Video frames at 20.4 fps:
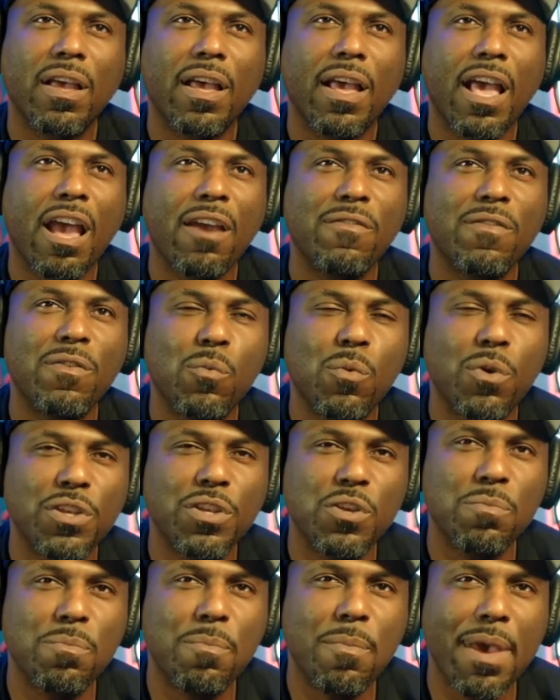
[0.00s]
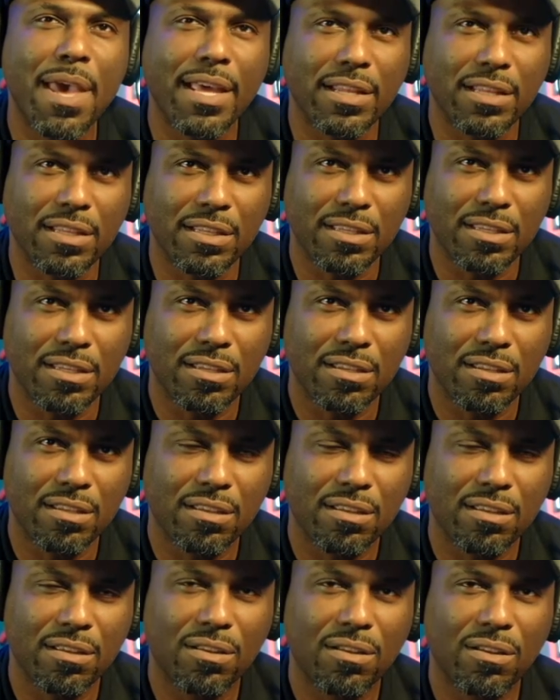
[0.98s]
everyone you met
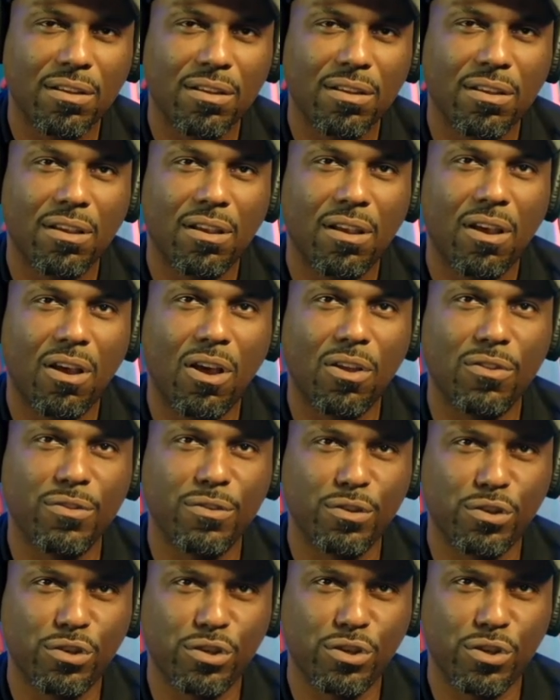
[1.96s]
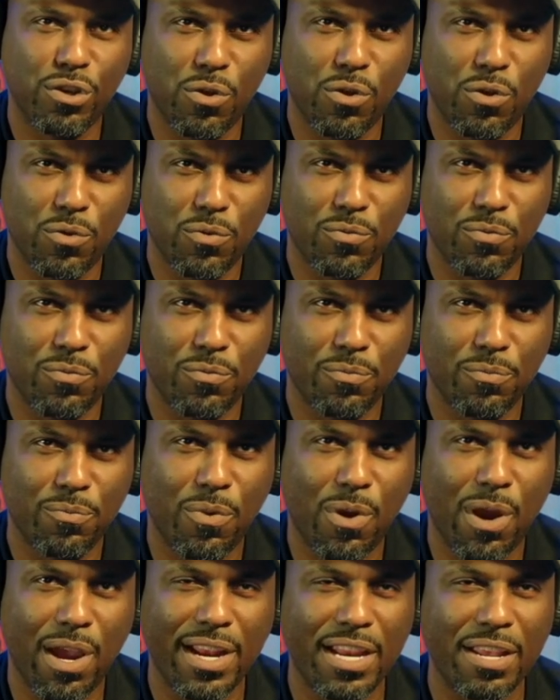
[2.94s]
on the show
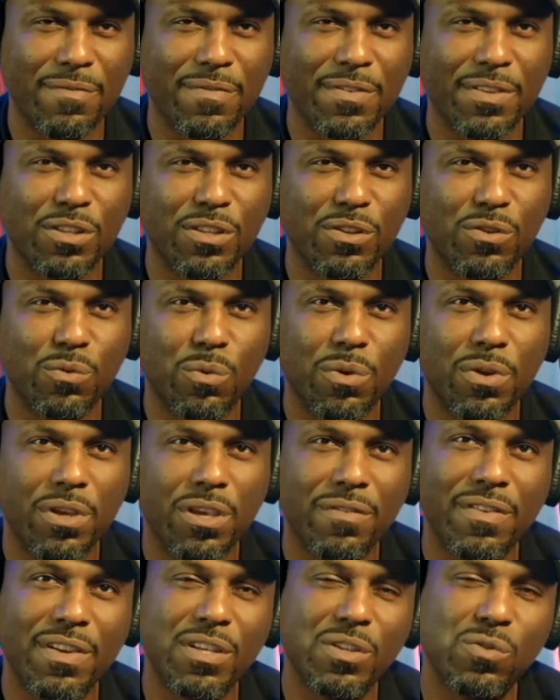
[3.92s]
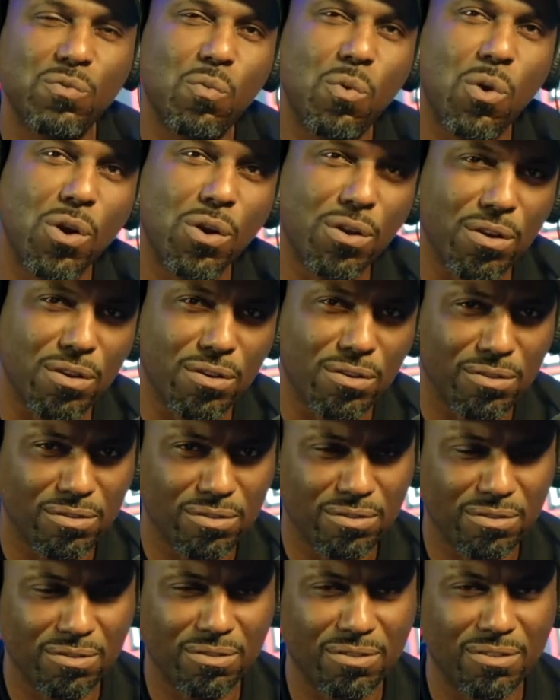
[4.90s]
right? Even to even his
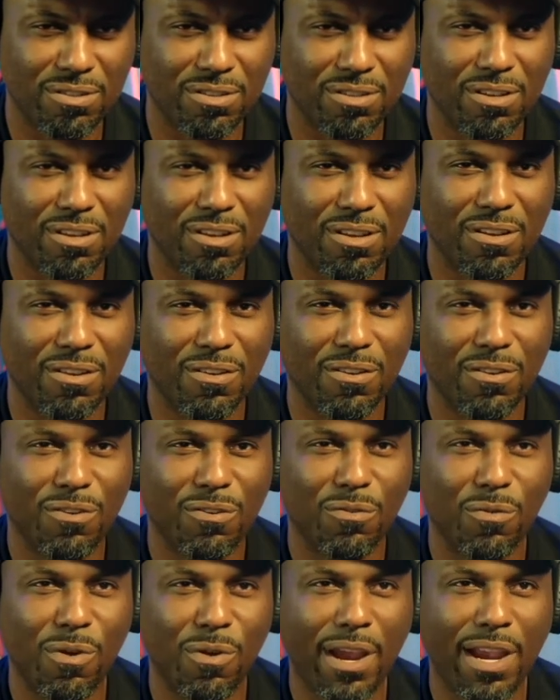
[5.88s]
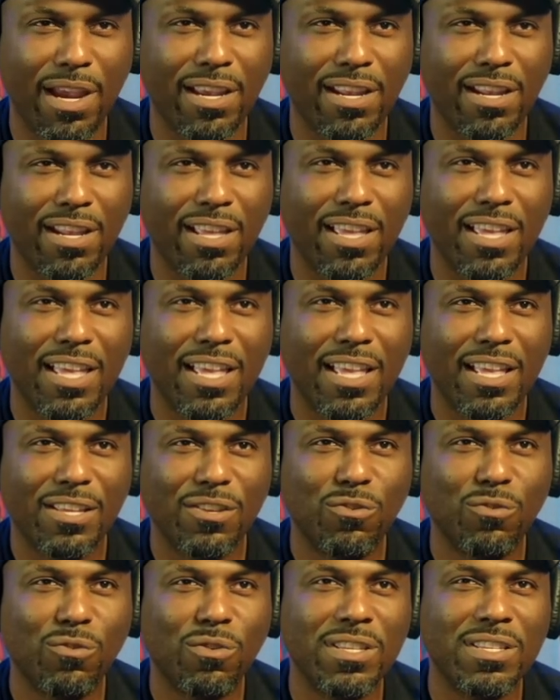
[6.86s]
workers, right?
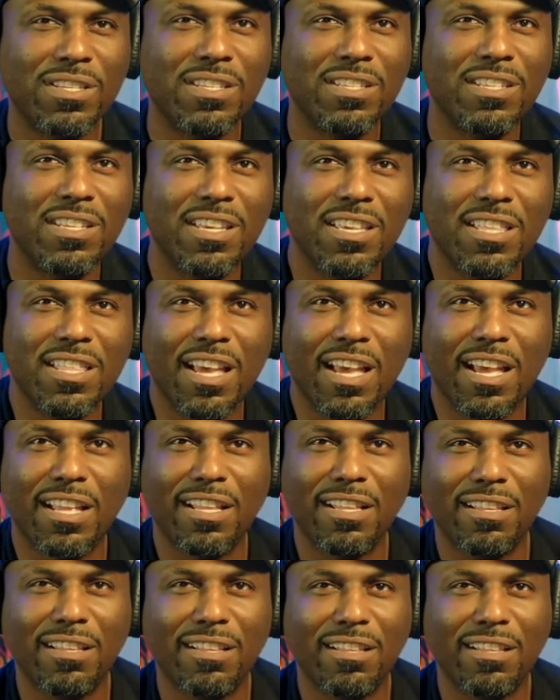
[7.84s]
You can see that